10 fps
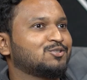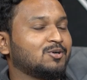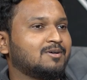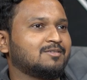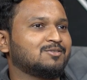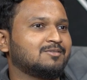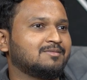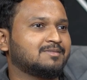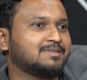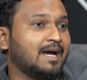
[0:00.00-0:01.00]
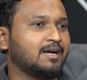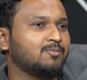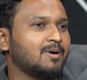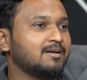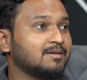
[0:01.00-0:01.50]
Sure. So that
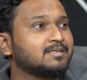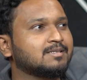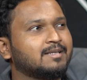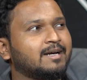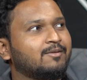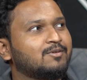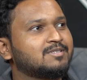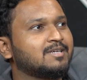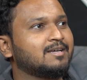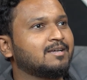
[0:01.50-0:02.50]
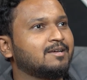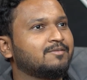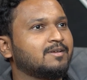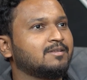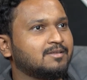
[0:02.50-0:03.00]
one risk that I would say,
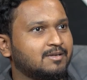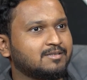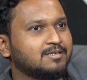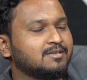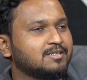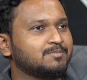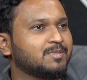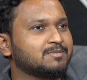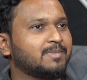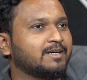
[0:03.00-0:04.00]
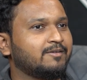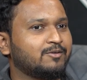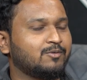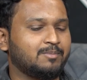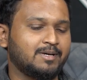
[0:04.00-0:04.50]
if it's in this perspective,
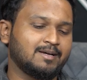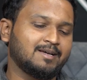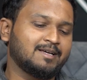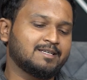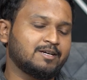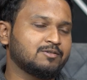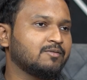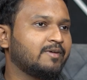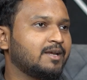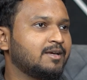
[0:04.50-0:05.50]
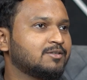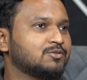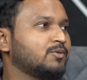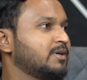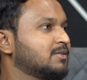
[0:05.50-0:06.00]
it would be, see, I was a very
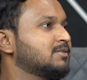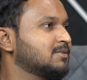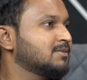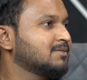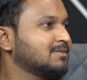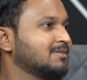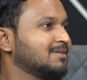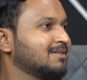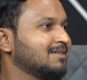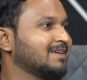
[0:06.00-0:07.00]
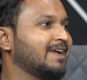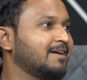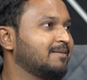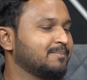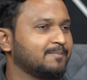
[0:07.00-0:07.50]
studious
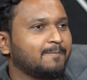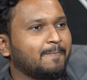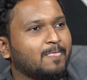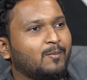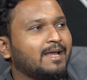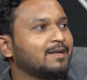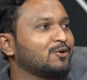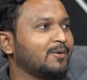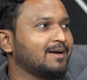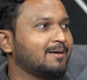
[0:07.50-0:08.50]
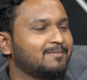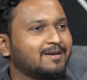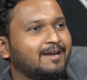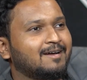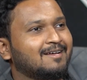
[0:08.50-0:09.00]
kid while growing up,
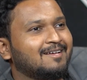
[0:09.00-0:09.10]
right?